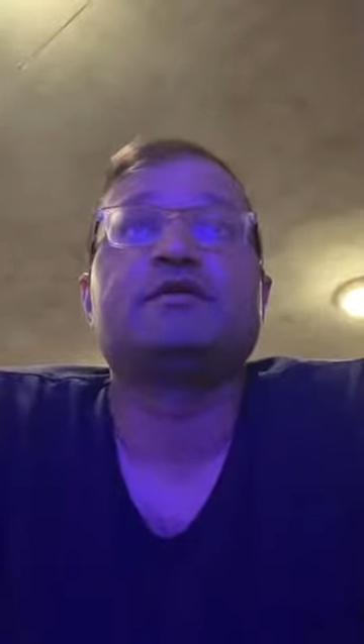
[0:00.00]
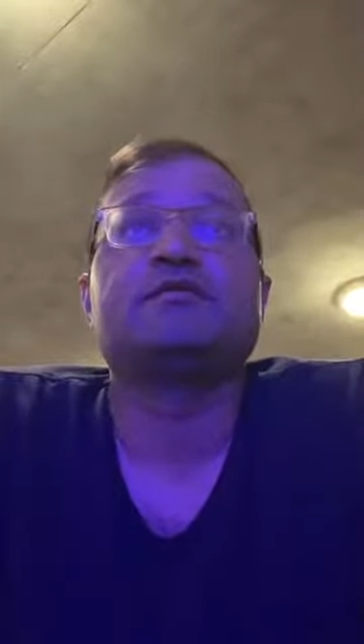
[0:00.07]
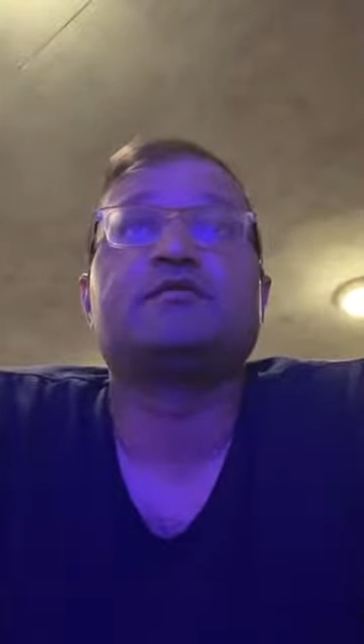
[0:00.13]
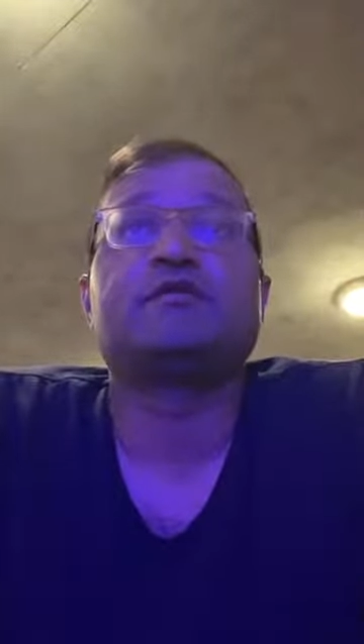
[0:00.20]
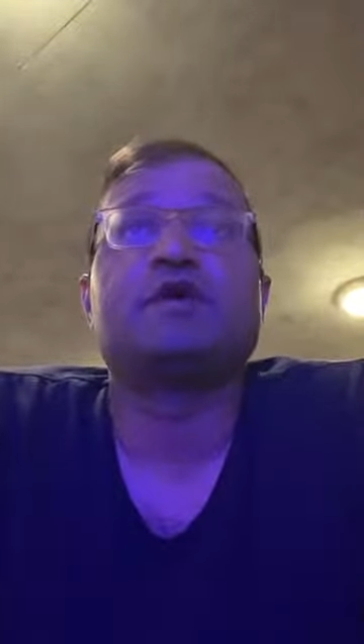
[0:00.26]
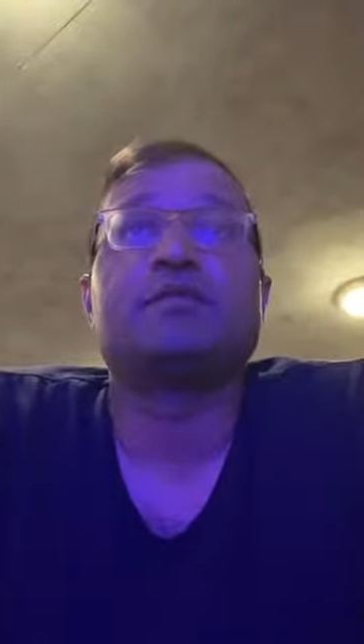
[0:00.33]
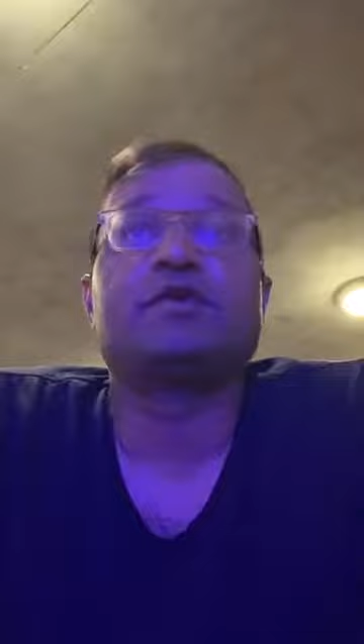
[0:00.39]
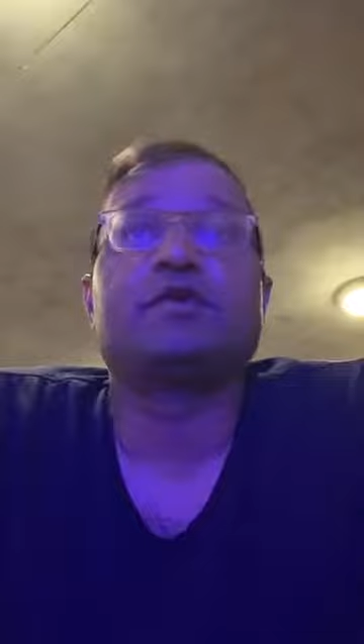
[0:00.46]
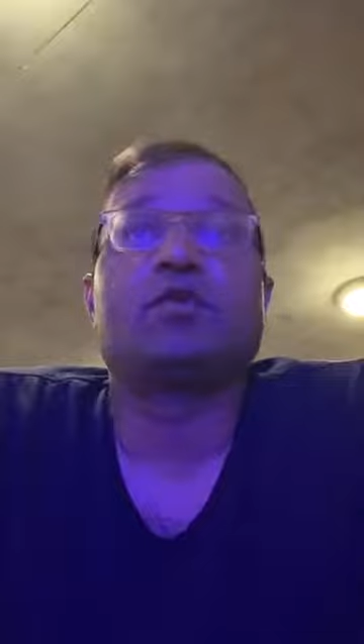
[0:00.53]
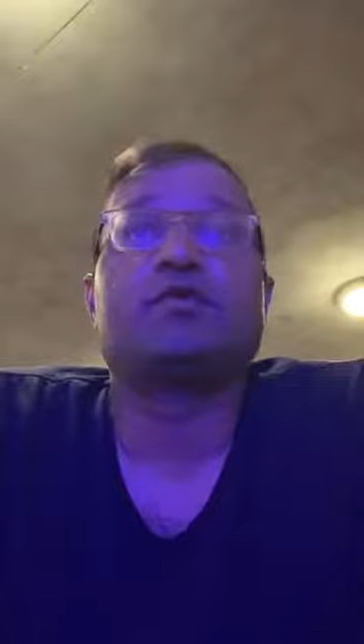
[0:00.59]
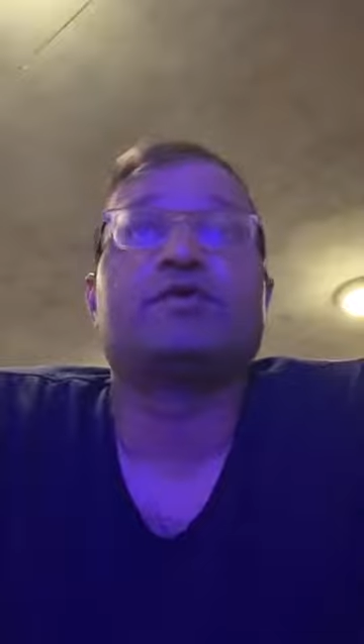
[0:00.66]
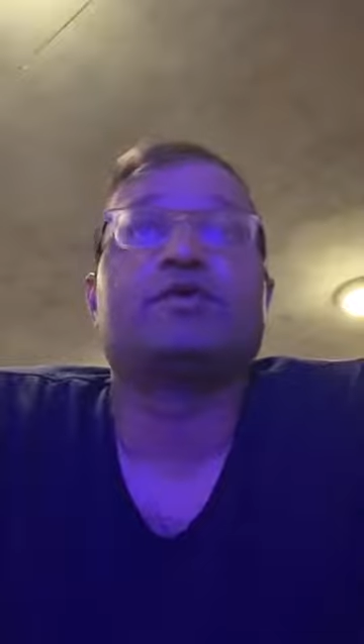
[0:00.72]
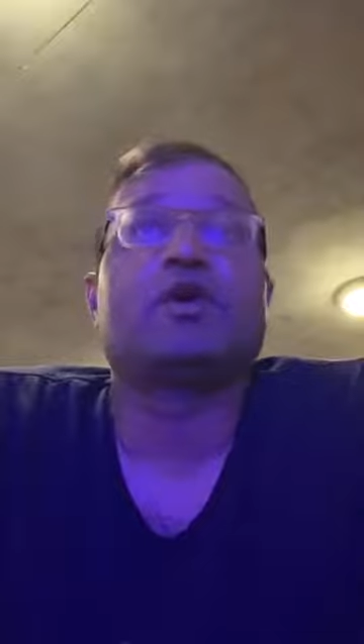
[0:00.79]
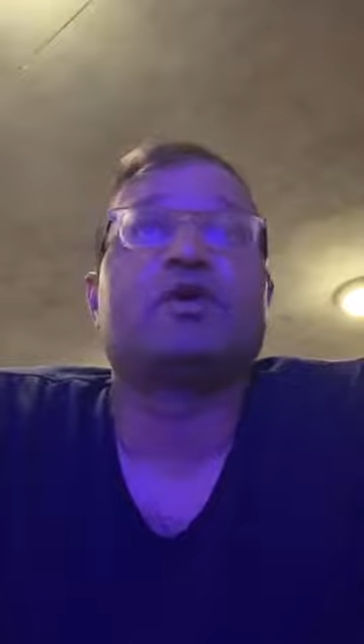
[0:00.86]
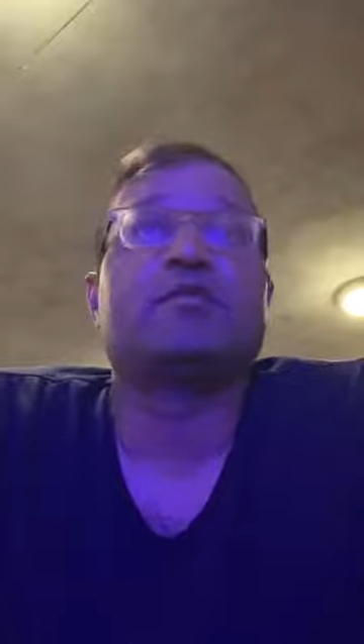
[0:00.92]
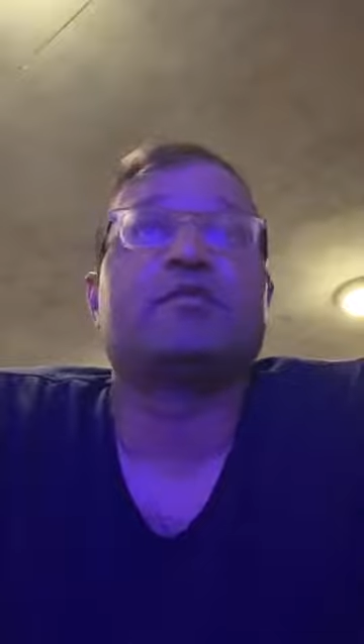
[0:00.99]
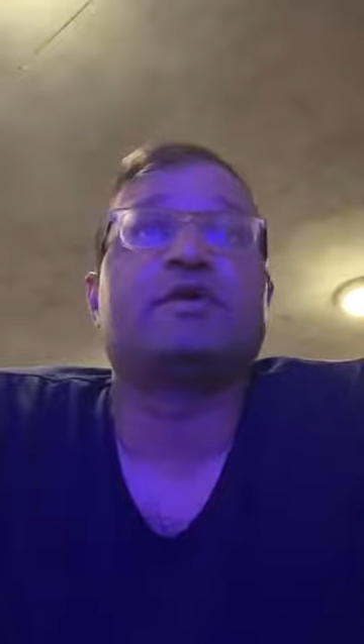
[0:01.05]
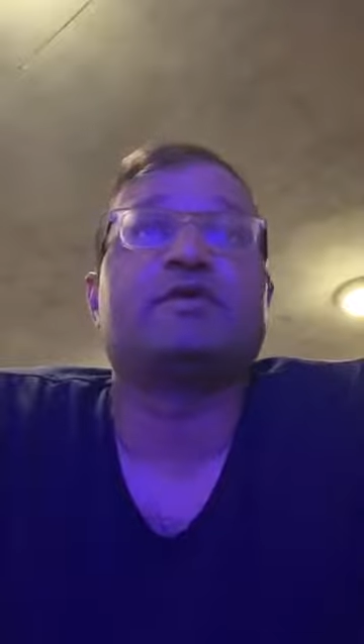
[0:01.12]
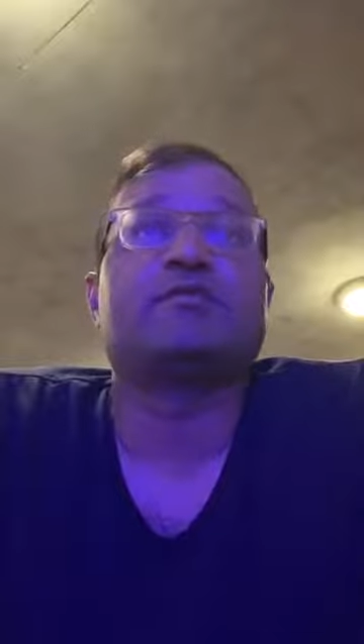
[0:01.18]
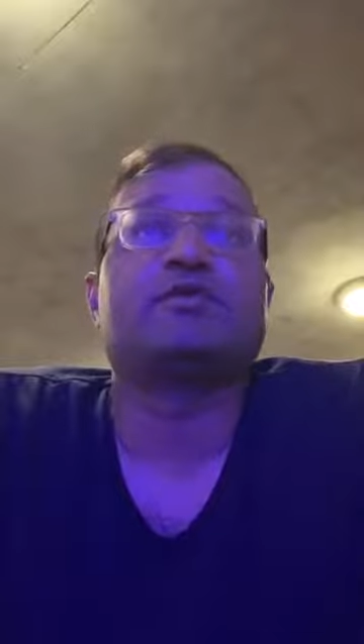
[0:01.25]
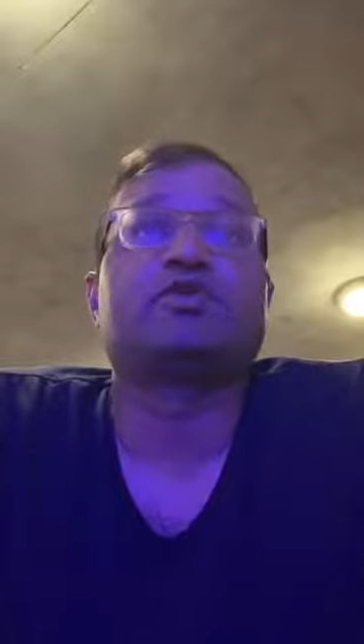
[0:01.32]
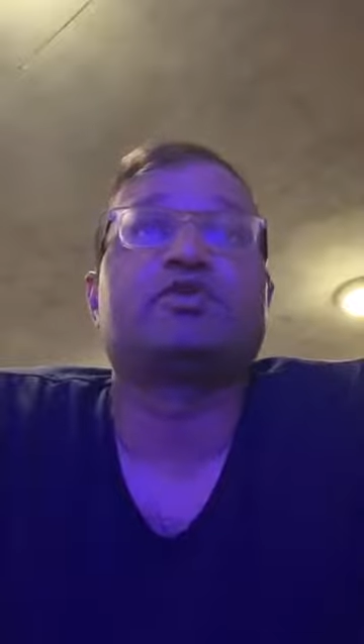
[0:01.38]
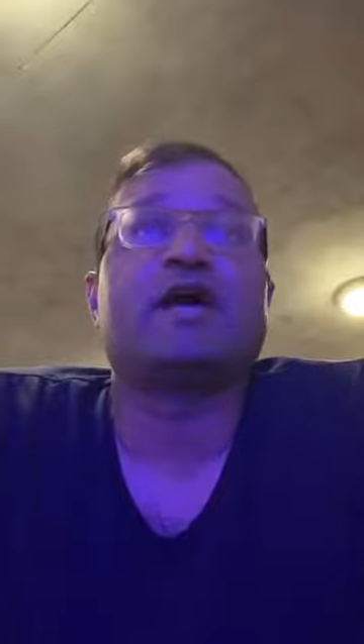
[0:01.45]
from the northern army
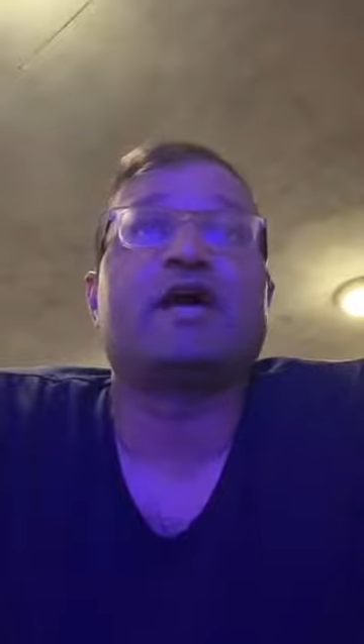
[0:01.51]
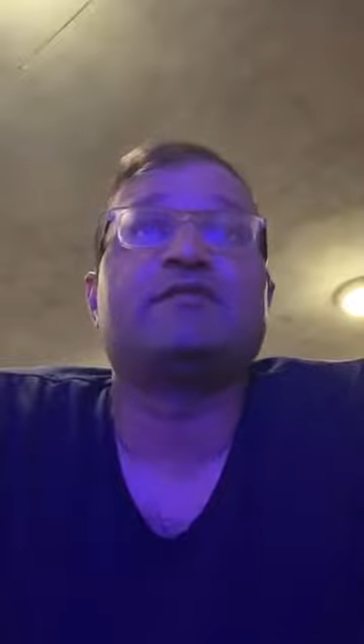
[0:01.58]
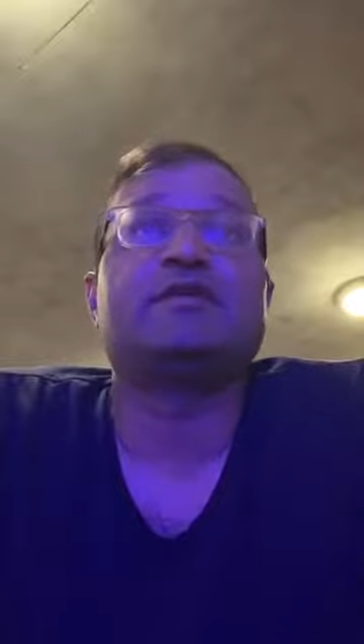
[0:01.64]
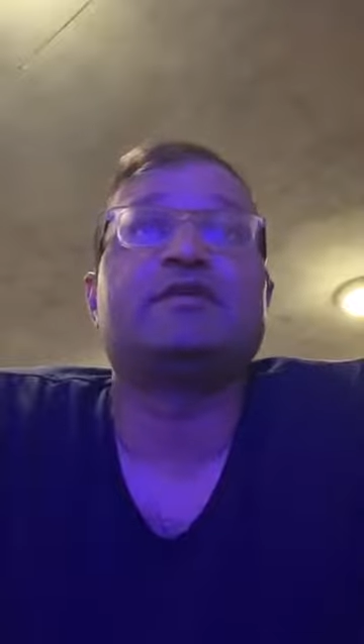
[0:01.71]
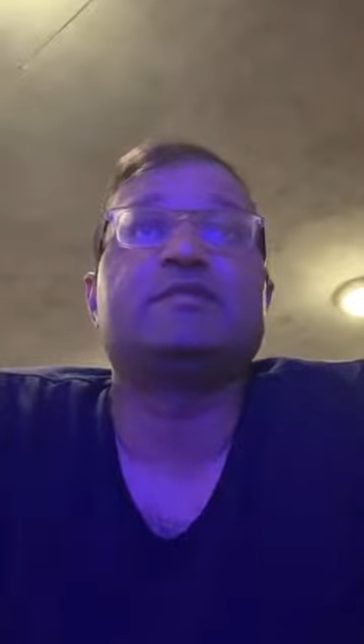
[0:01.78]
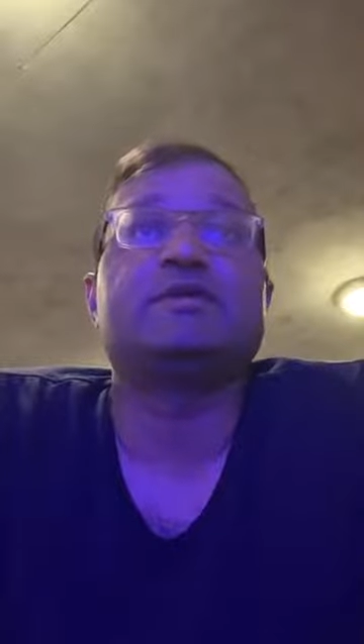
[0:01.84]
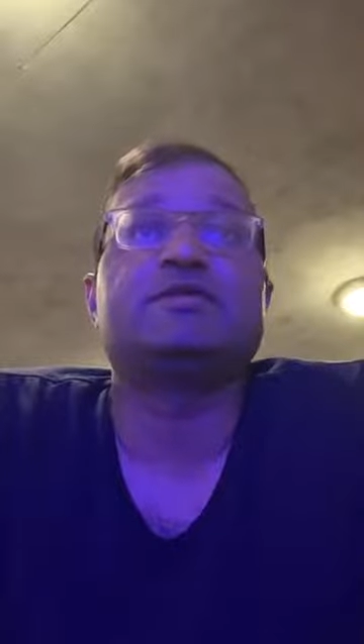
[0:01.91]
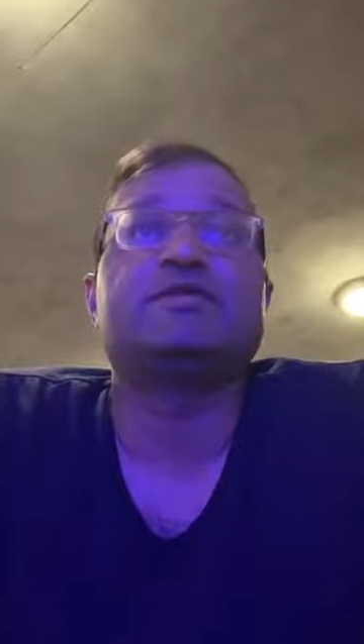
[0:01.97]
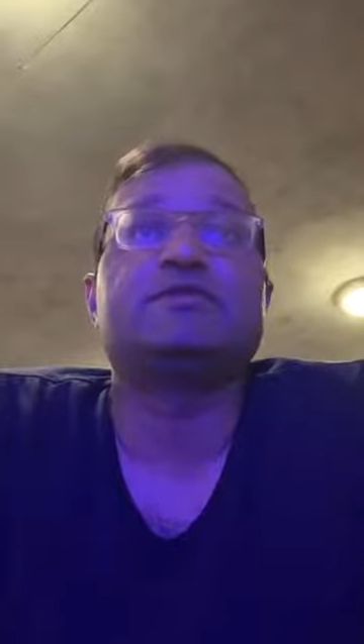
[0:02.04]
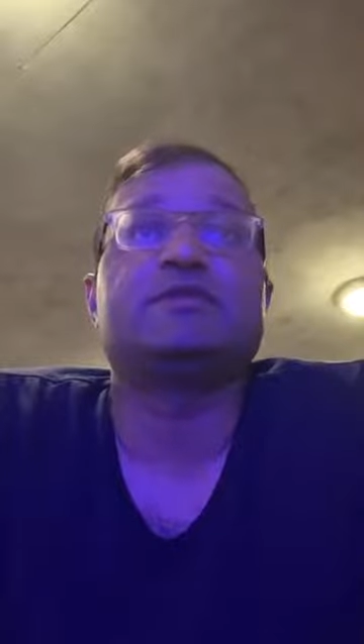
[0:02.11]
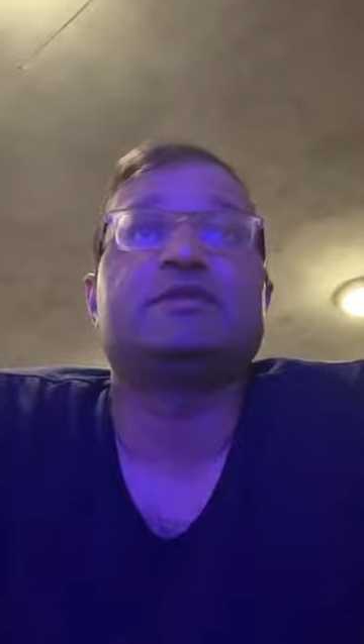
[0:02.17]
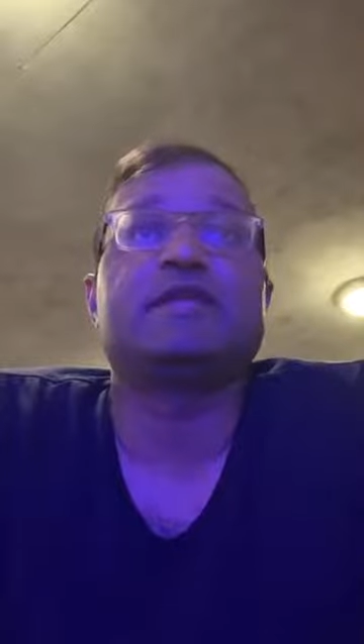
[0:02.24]
and will drive him into a